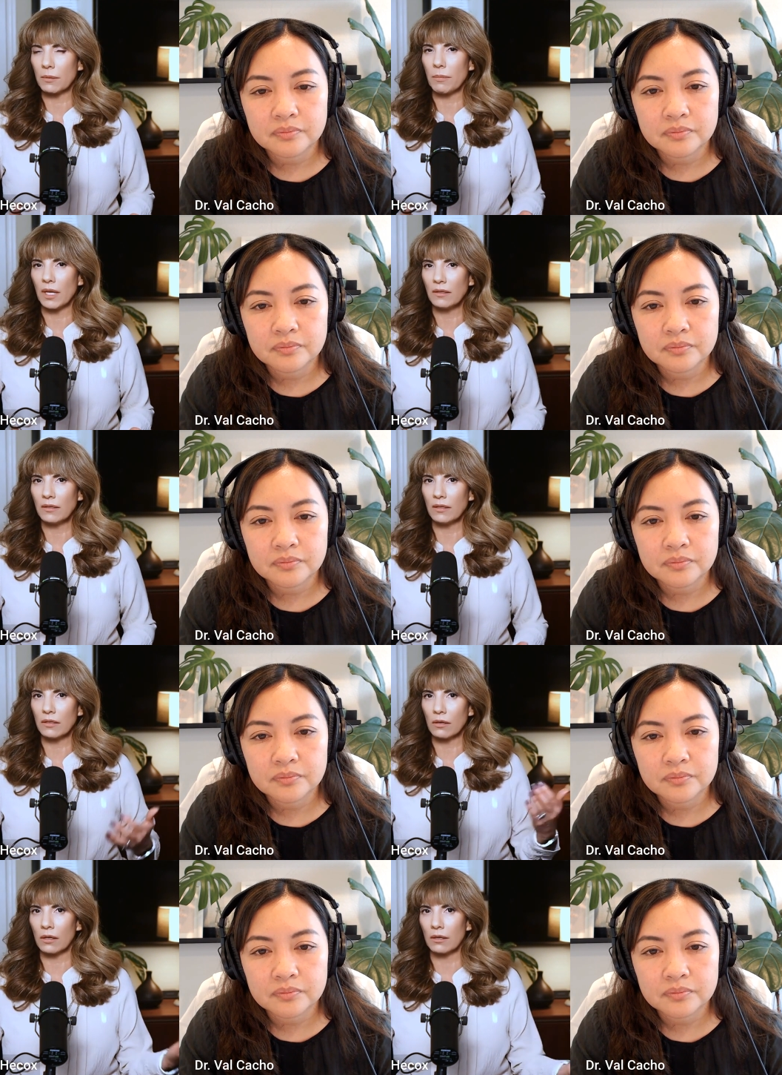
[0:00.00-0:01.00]

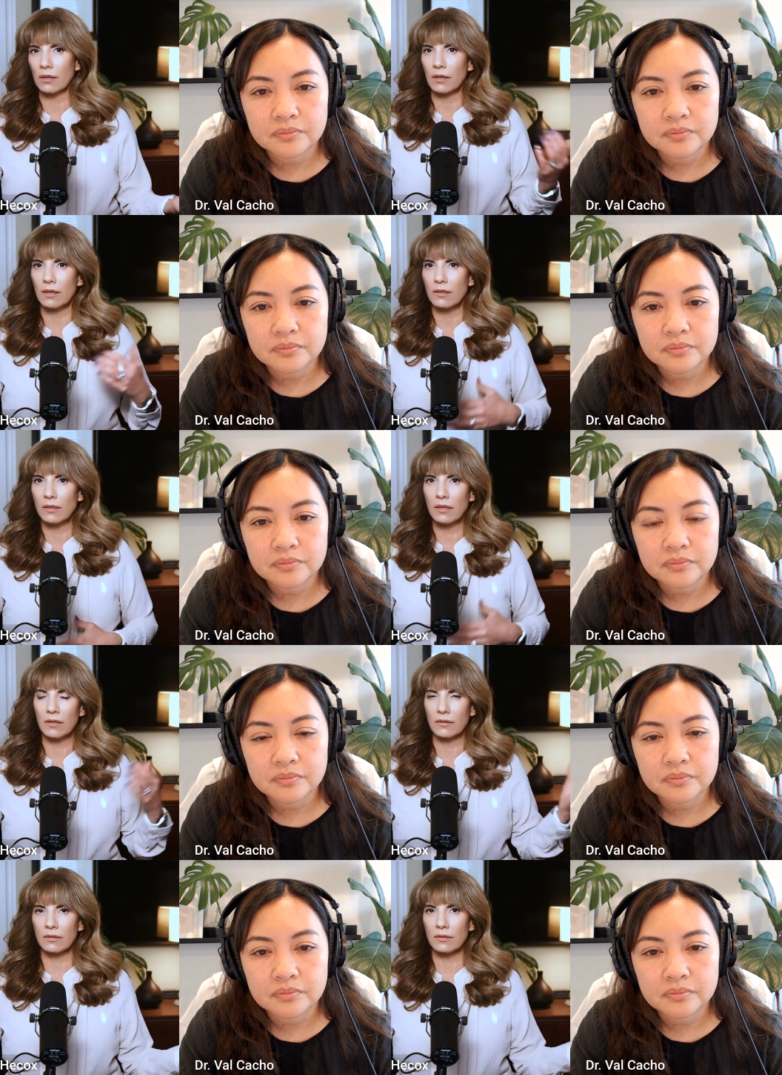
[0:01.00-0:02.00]
Speaker 1: dependent on
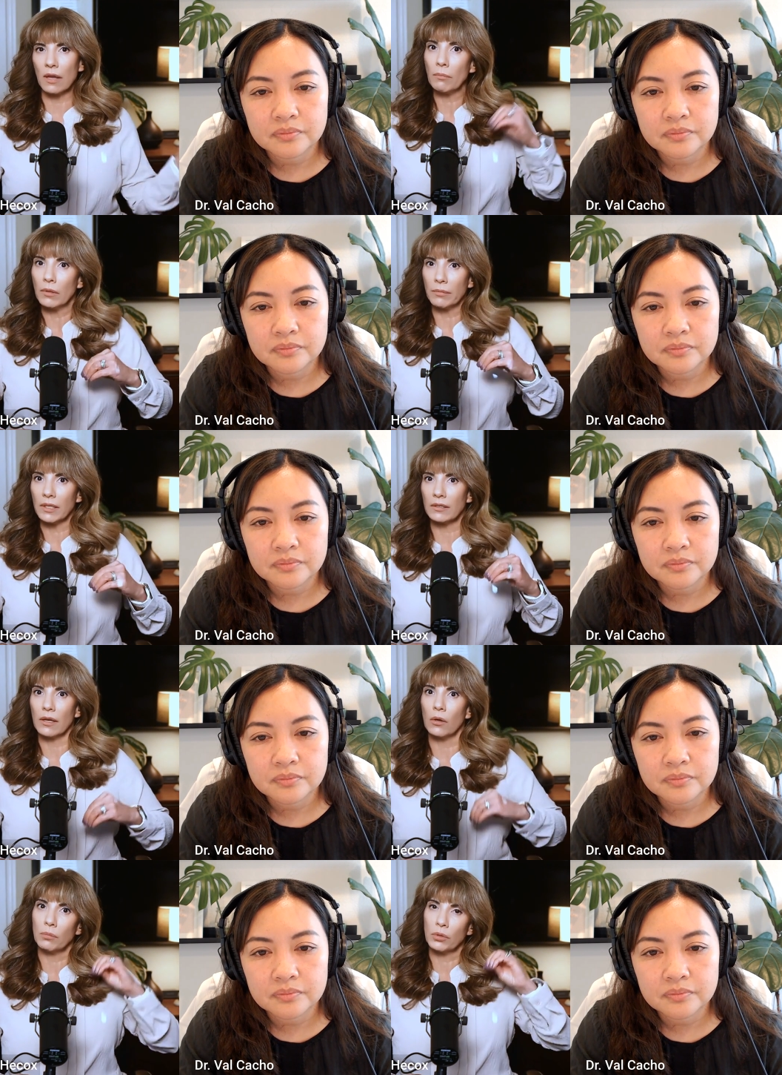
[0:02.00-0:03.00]
this supplement
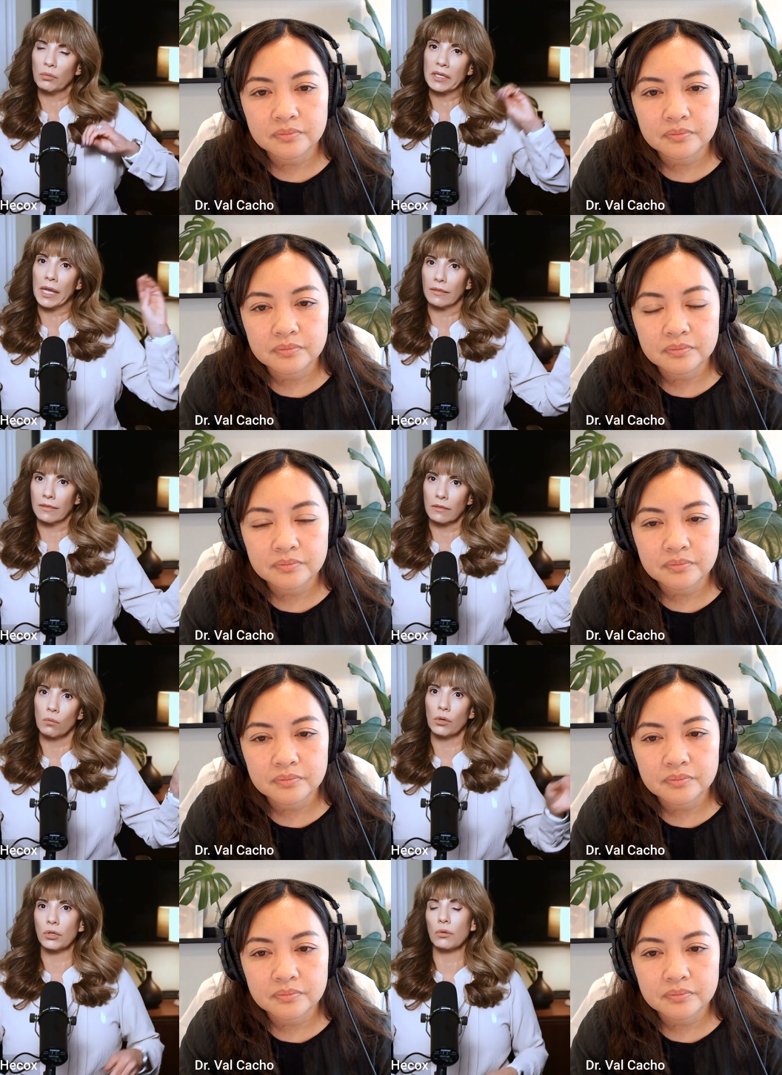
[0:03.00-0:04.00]
to help you get
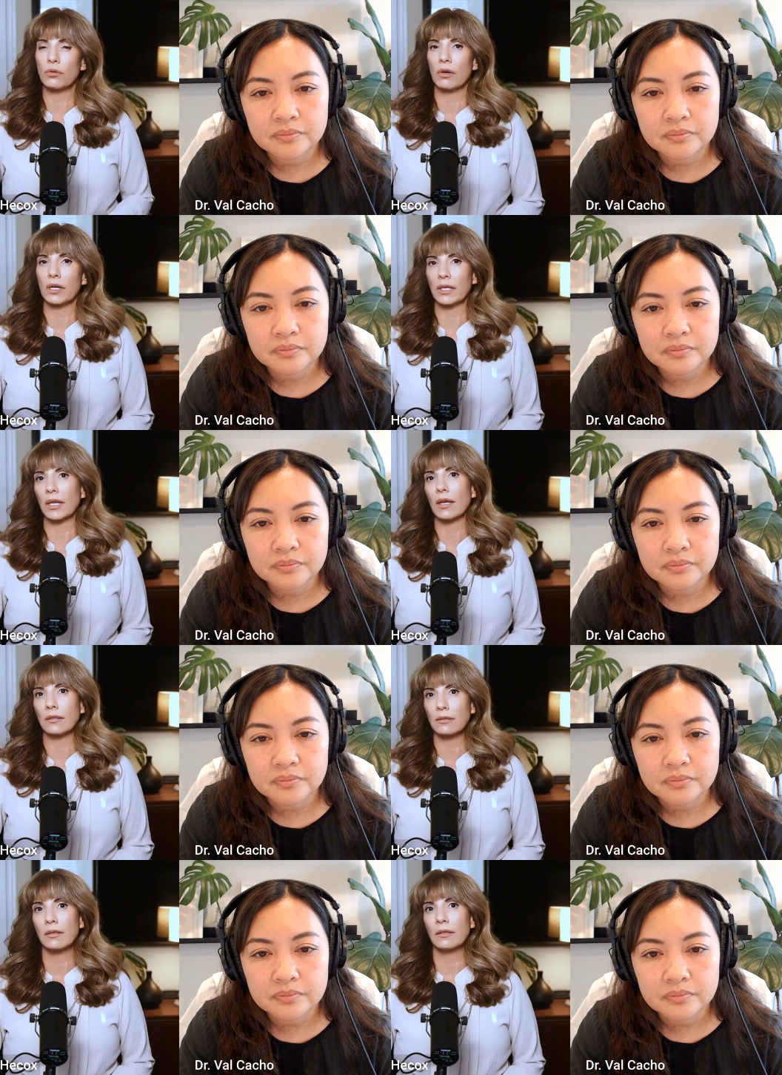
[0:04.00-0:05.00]
where you're trying to
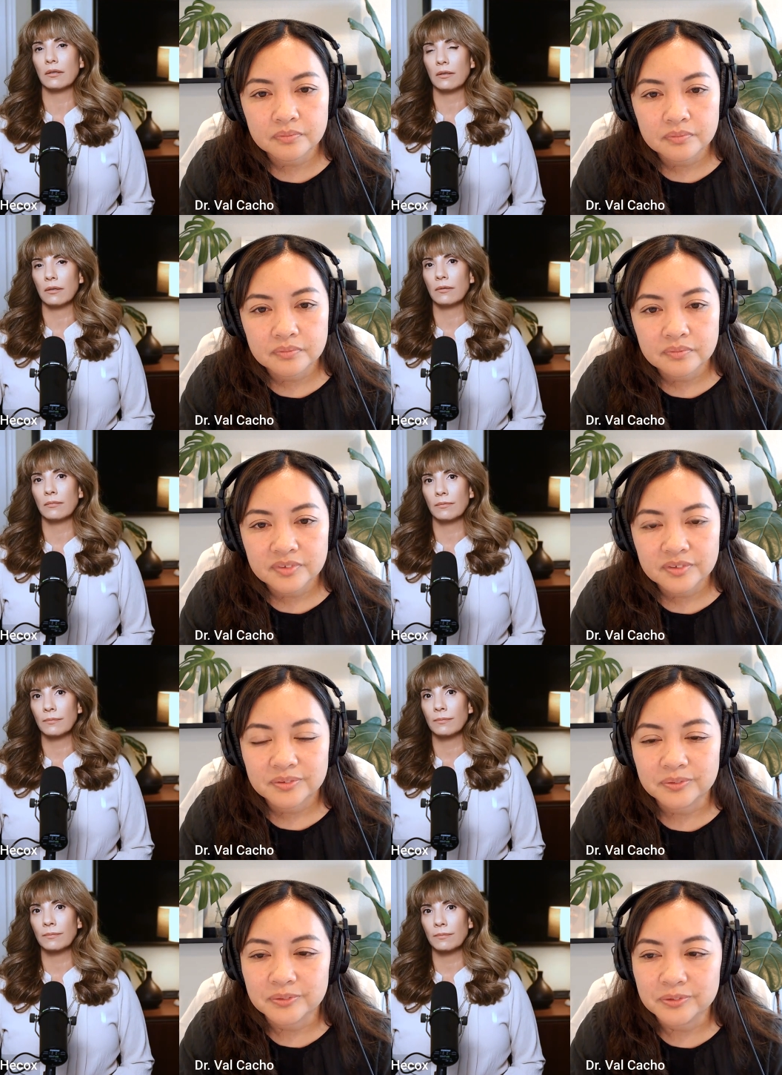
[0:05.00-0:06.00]
get.
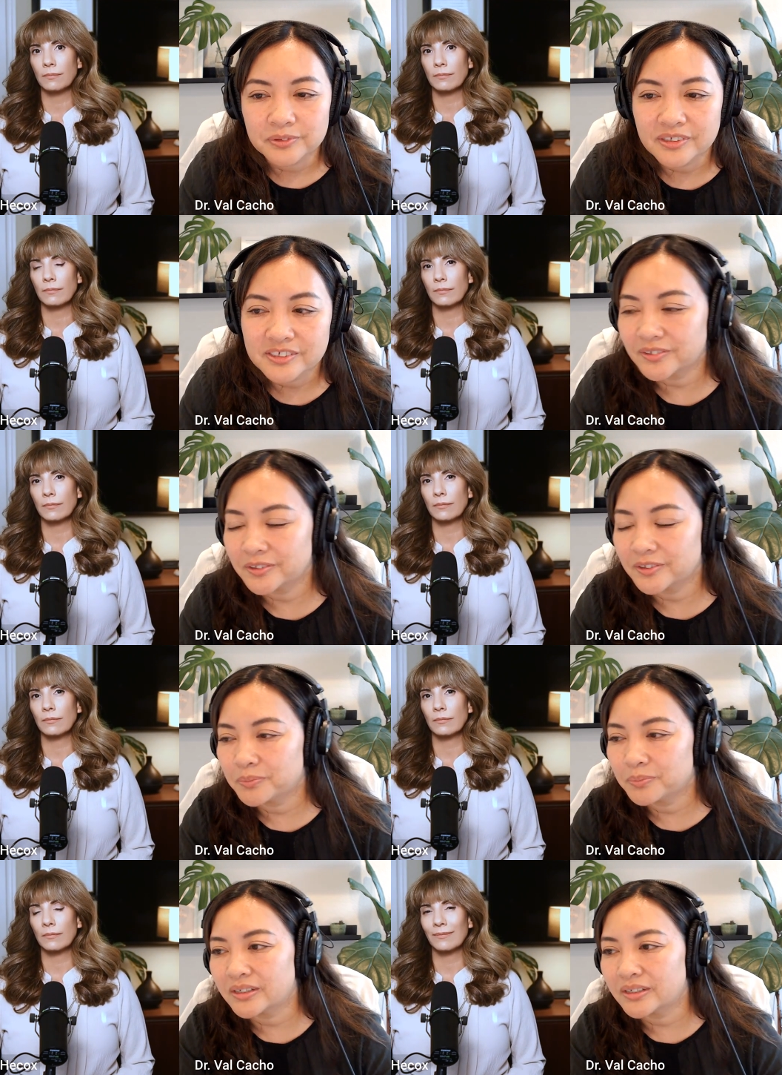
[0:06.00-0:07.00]
Speaker 2: that's a
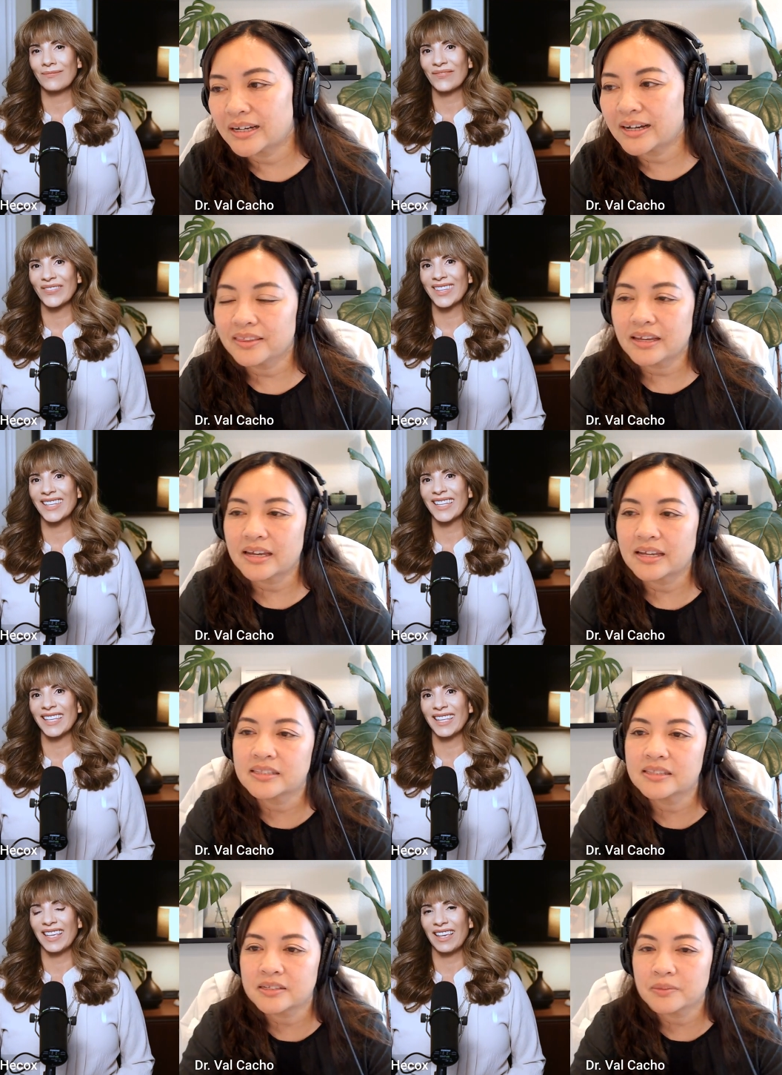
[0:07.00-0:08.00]
good point. I think it
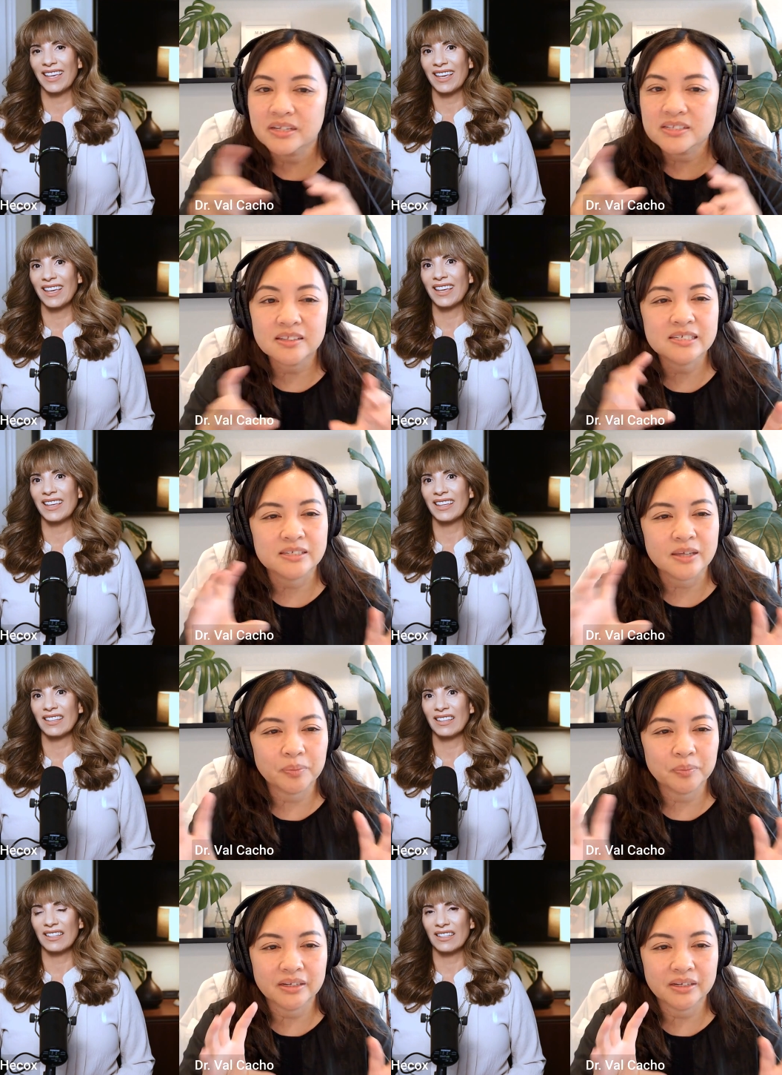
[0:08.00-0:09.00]
depends on the
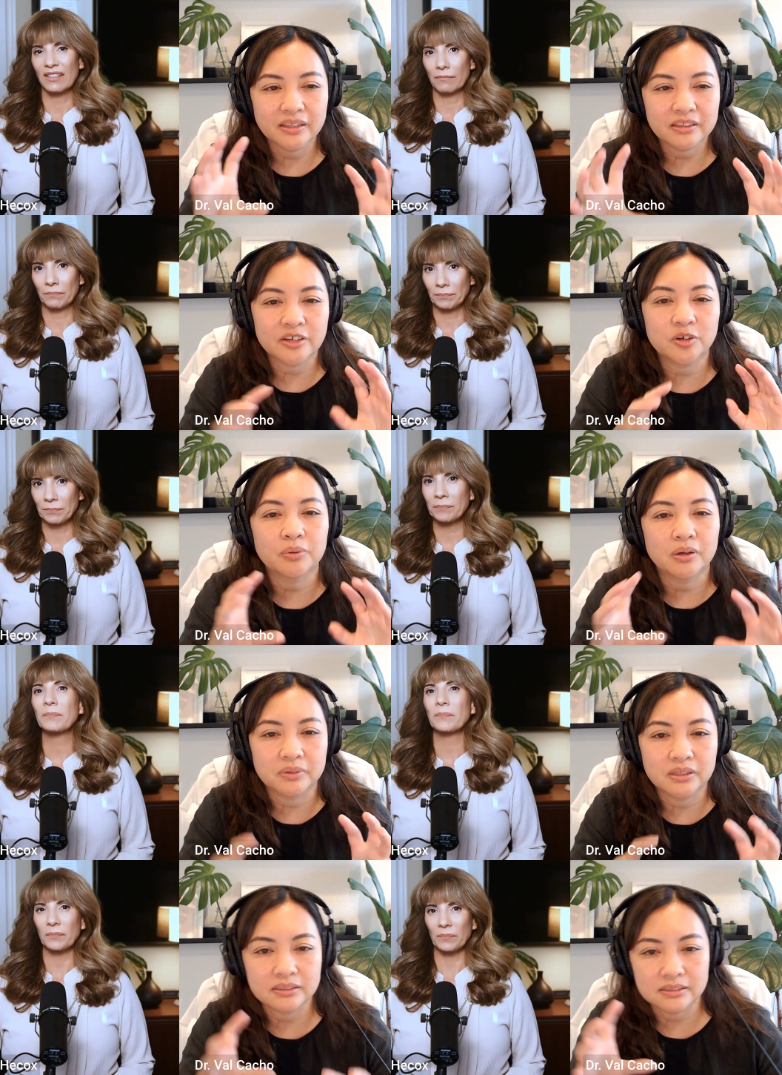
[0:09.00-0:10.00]
supplement. I think that you're probably